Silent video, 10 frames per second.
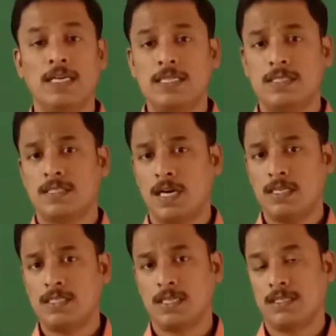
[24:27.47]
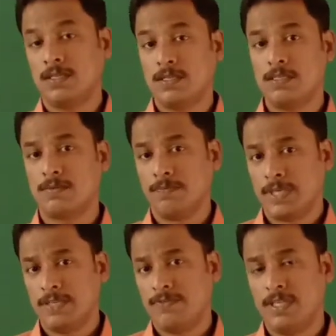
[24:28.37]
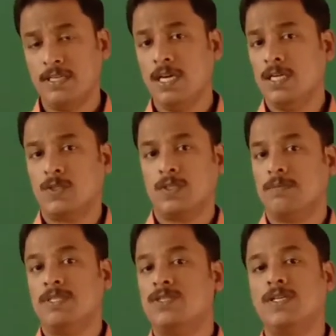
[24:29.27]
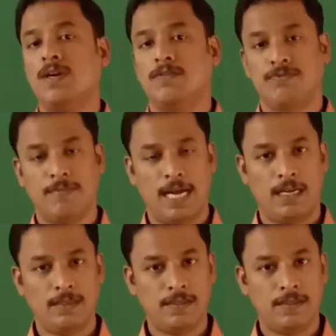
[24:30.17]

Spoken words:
His thoughts turn briefly to the misery of man